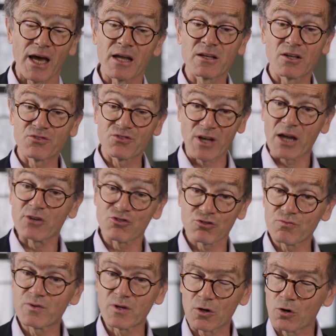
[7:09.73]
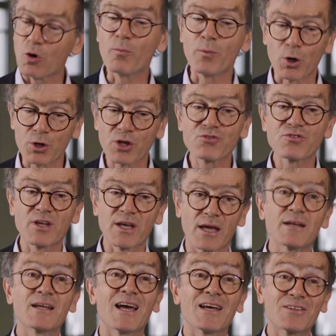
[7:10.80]
and as such the homeowners
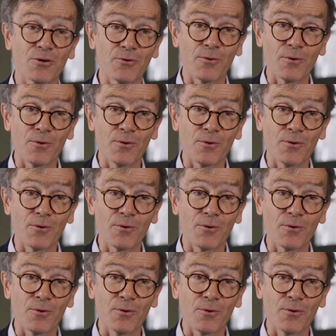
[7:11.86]
can get